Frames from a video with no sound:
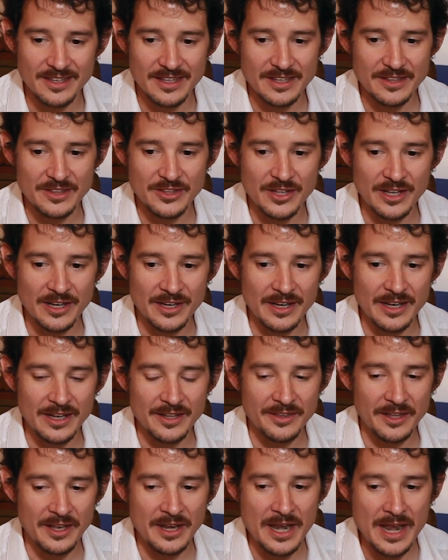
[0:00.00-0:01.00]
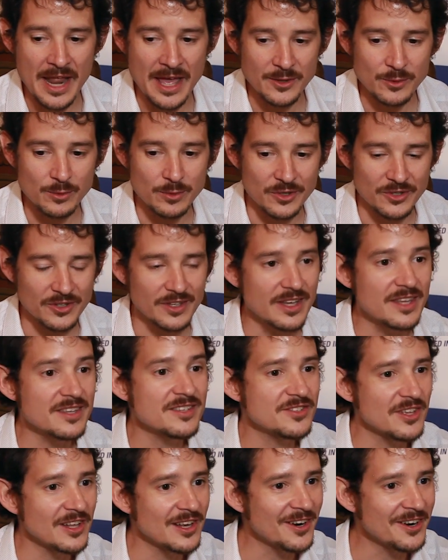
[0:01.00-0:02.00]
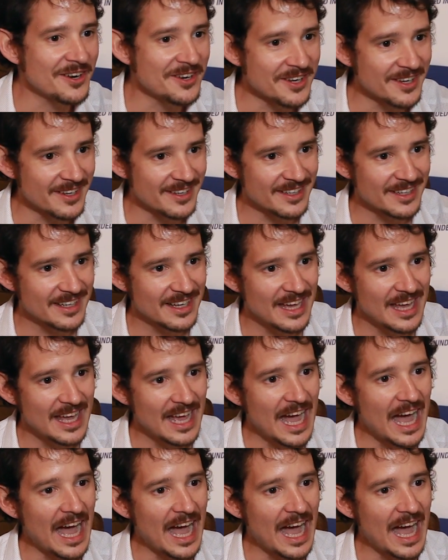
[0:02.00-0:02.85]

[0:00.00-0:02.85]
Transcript: the, the network is the learning. Right.